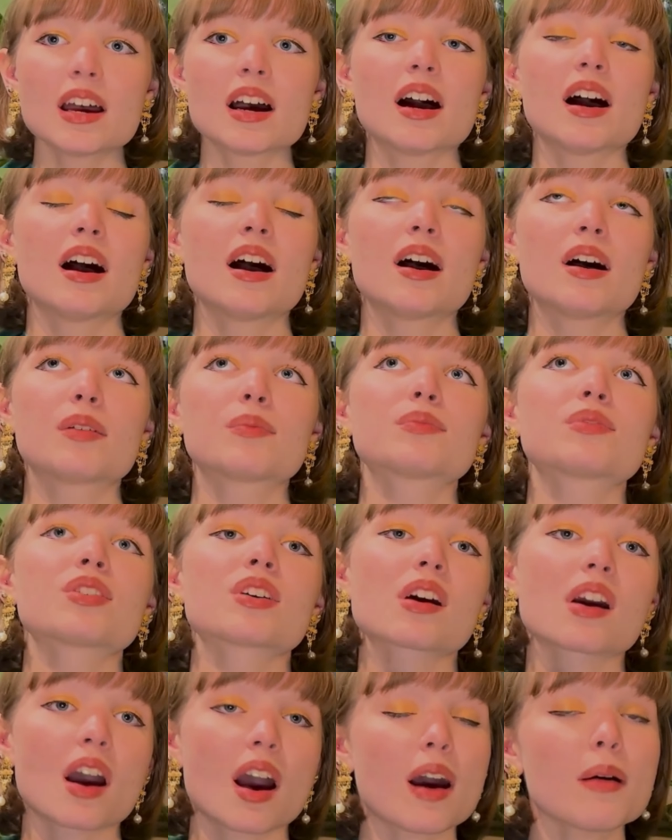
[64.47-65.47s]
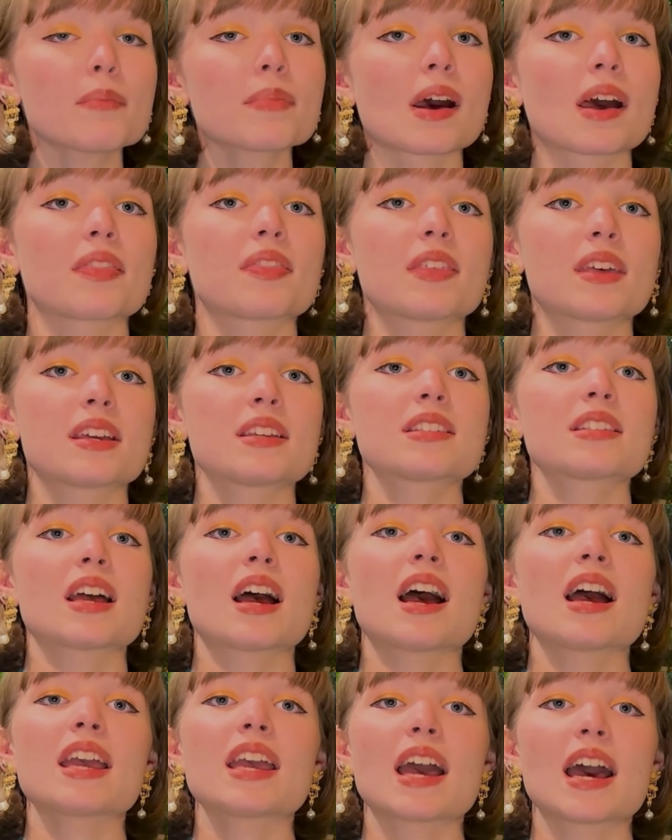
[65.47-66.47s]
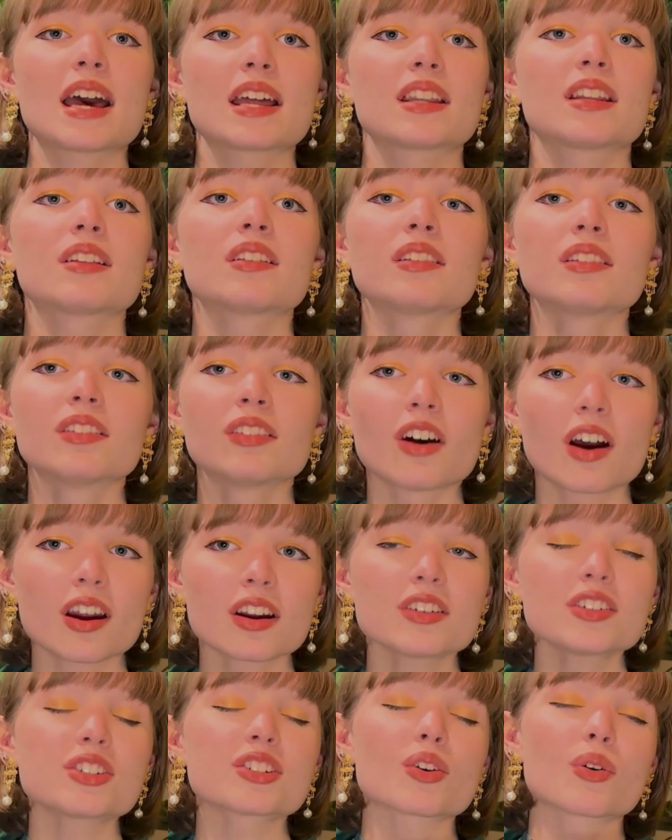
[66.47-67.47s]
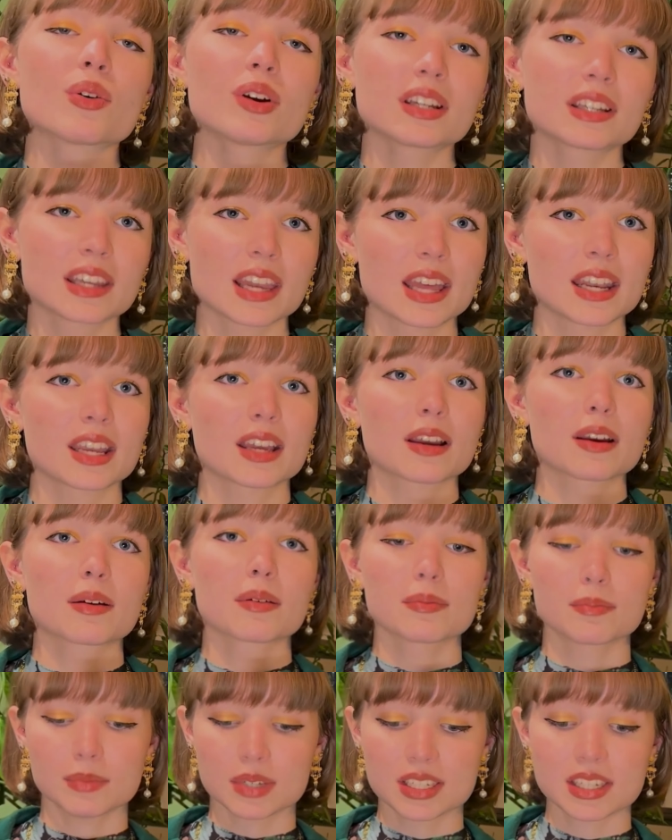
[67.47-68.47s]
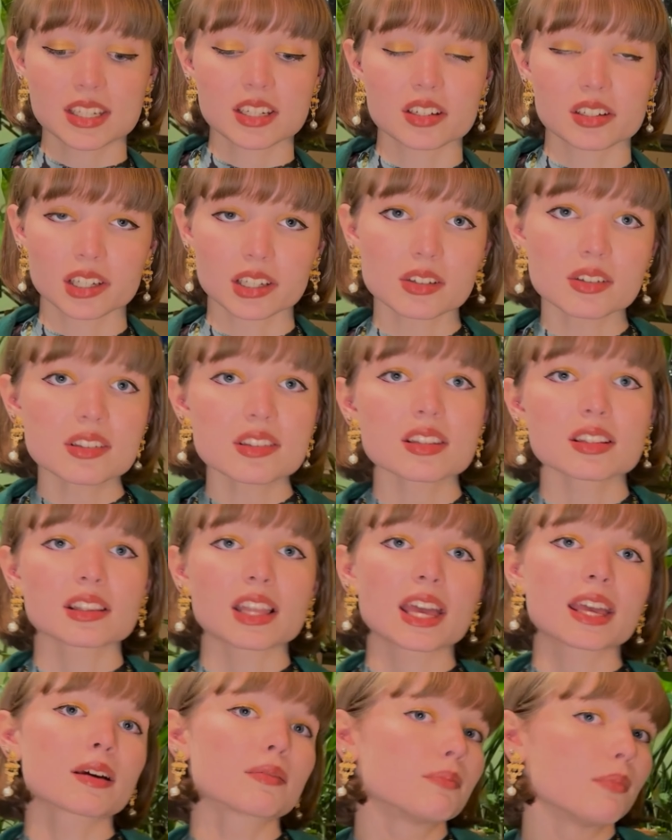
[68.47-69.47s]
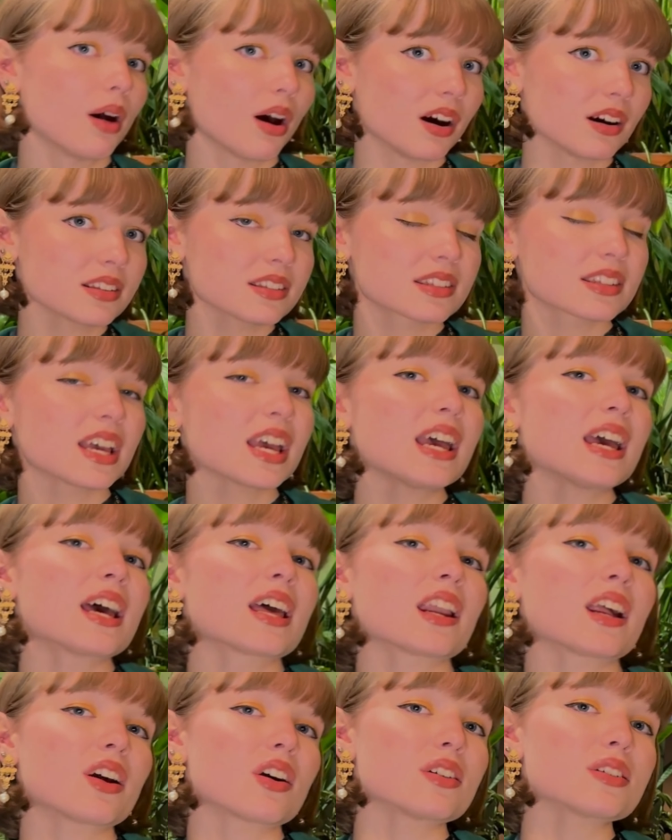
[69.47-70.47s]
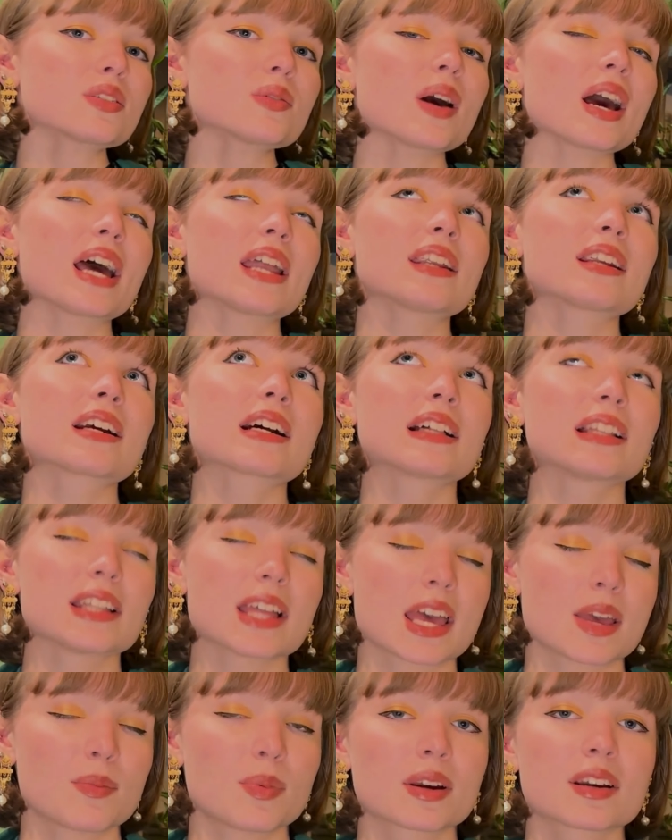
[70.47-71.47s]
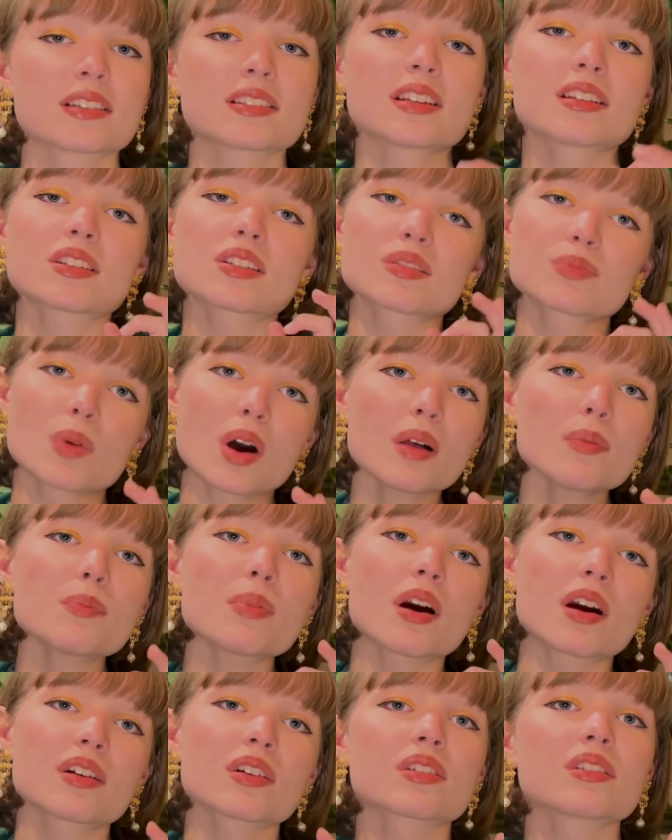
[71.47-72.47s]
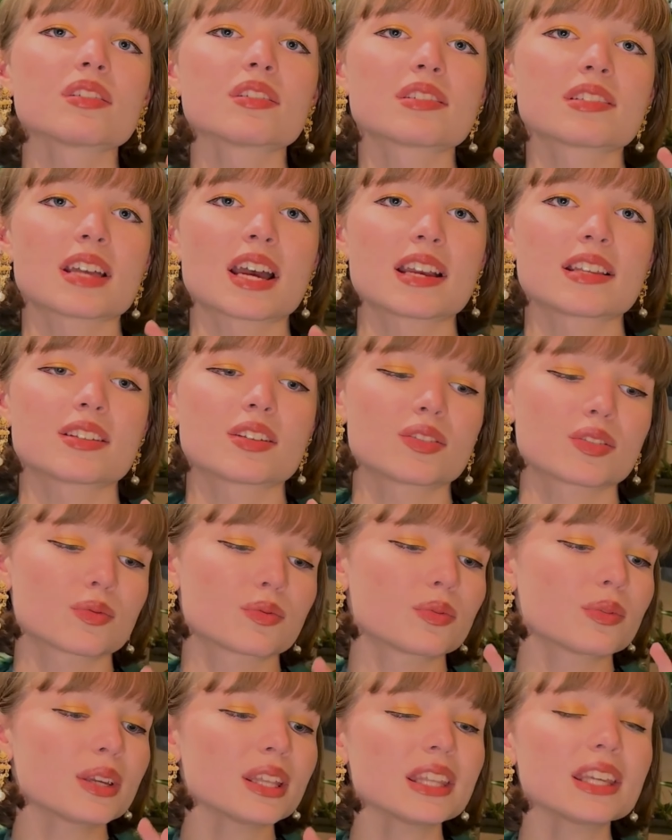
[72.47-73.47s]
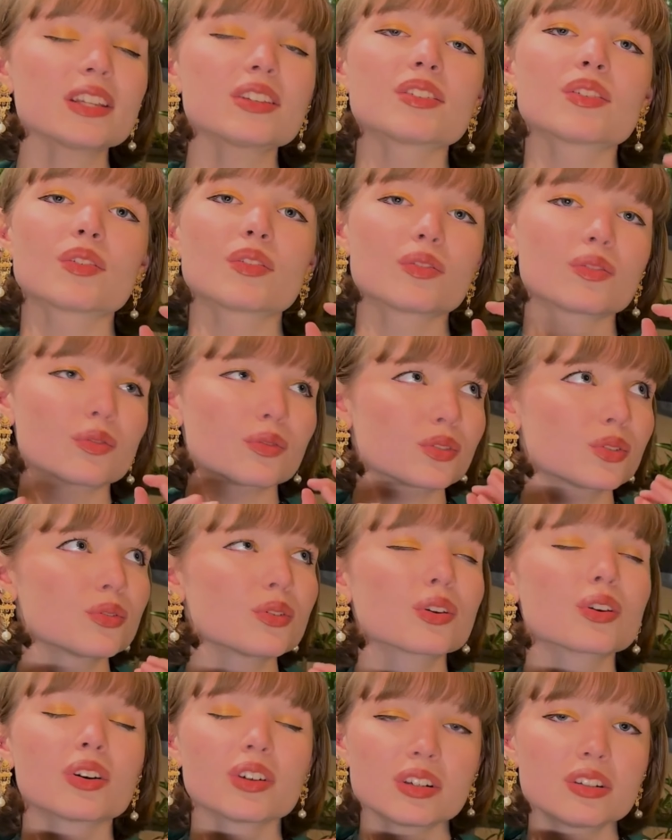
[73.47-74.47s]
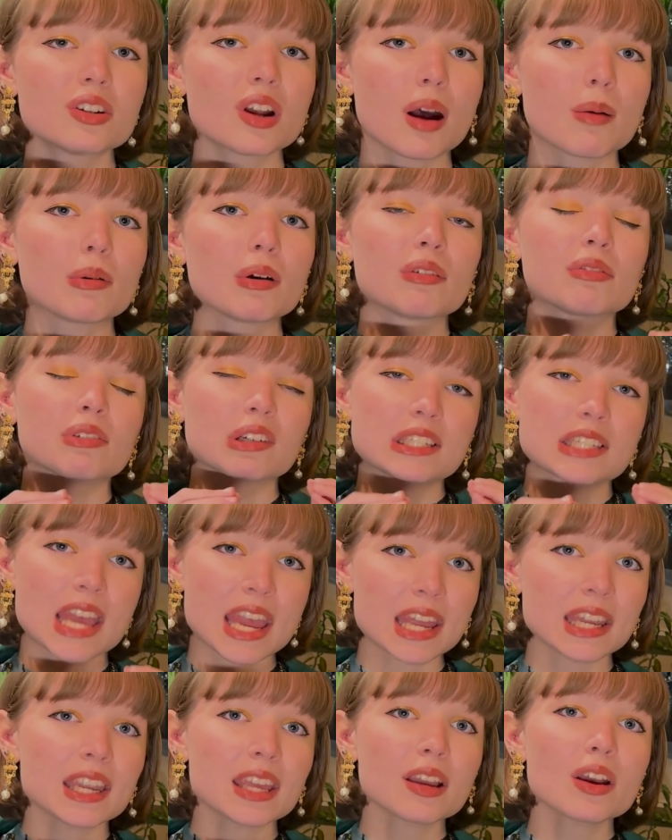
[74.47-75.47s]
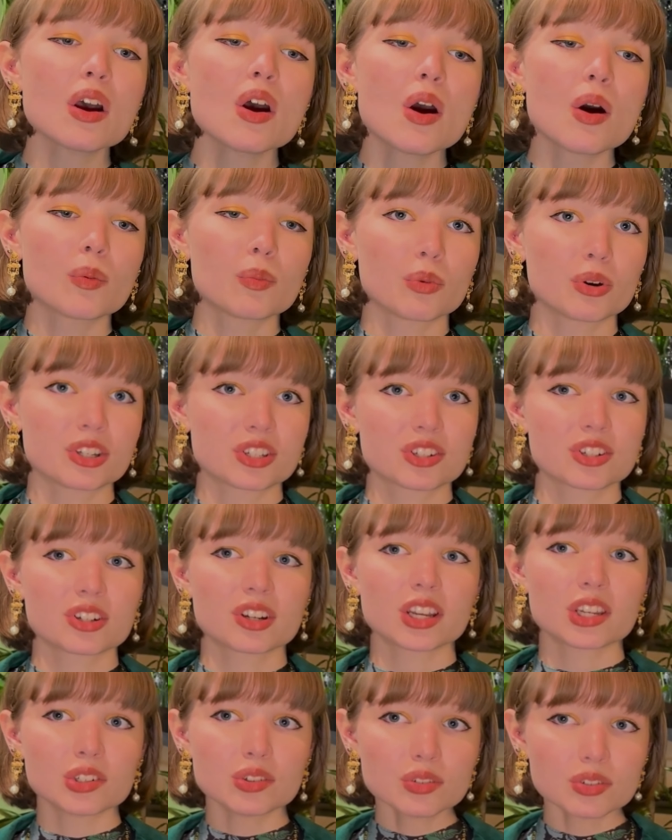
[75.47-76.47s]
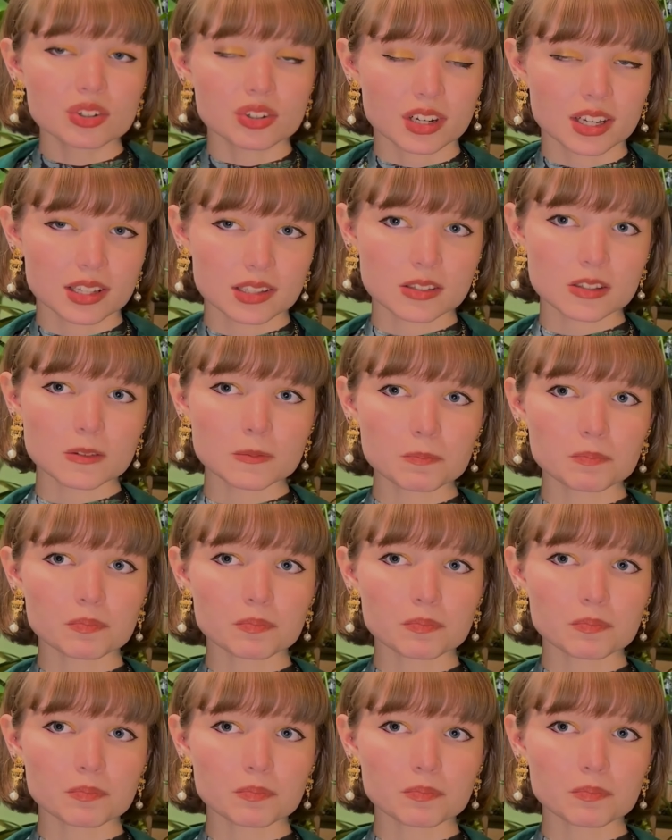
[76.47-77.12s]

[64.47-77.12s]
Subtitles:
To combat this, I added large organic materials like moss, and I also added clay because its small particle sizes really do a good job of retaining moisture and nutrients.